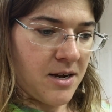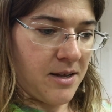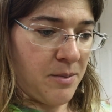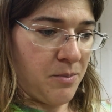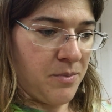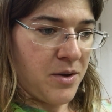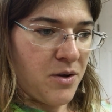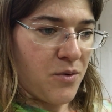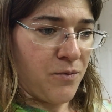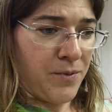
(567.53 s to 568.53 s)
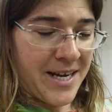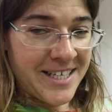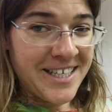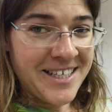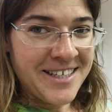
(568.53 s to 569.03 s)
I'm
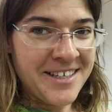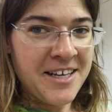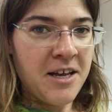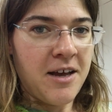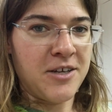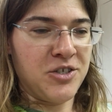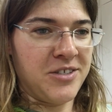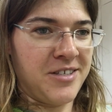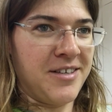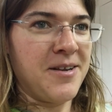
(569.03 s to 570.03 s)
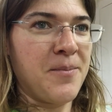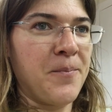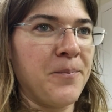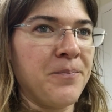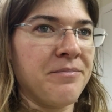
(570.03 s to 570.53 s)
ready. I just
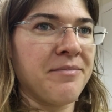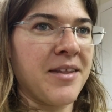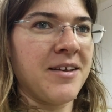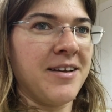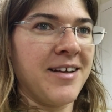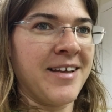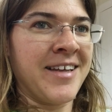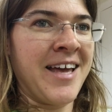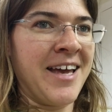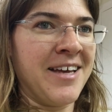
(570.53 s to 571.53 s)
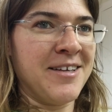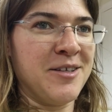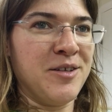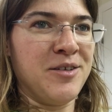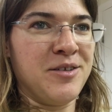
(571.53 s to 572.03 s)
can't
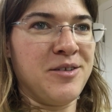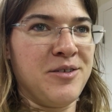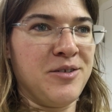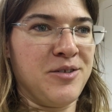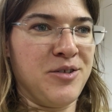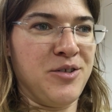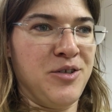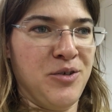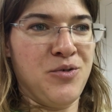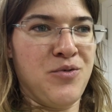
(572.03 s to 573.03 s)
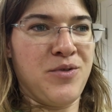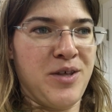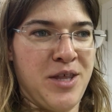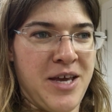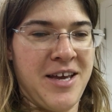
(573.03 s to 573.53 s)
do the
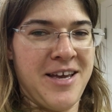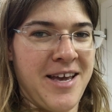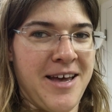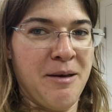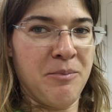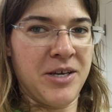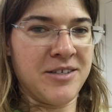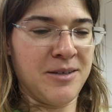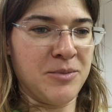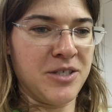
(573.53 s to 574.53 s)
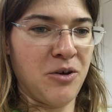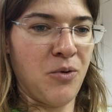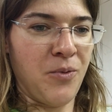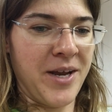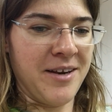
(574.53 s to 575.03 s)
thing yet, because I'm
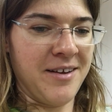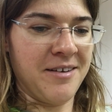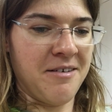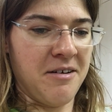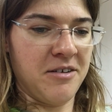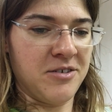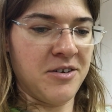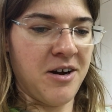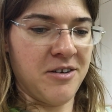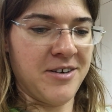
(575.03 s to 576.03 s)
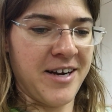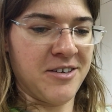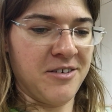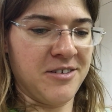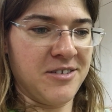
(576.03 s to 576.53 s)
still waiting on
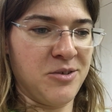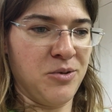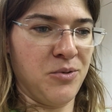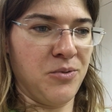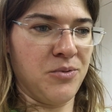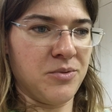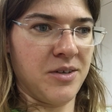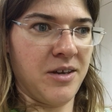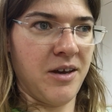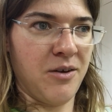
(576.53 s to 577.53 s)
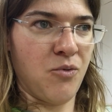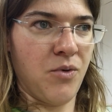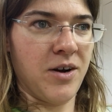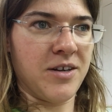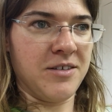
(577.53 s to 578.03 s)
contractors to get
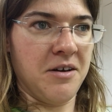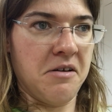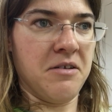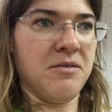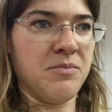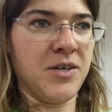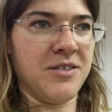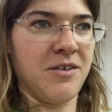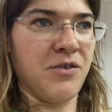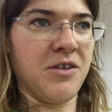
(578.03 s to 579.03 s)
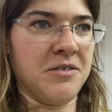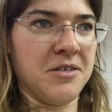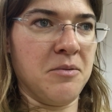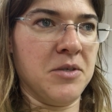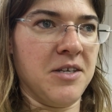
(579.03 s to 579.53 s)
work done, because everything
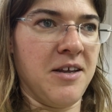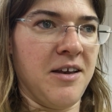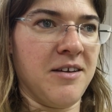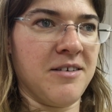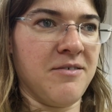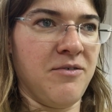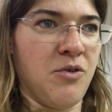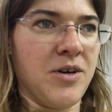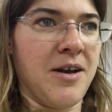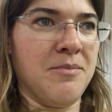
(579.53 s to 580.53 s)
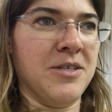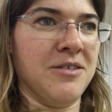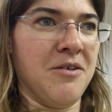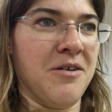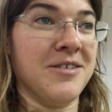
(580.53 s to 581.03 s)
seems to take 4 times as
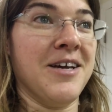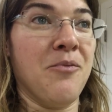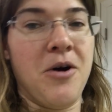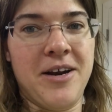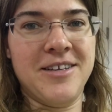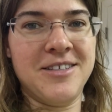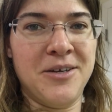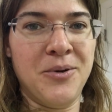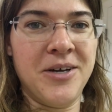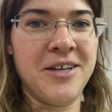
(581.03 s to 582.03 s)
long as I want it to.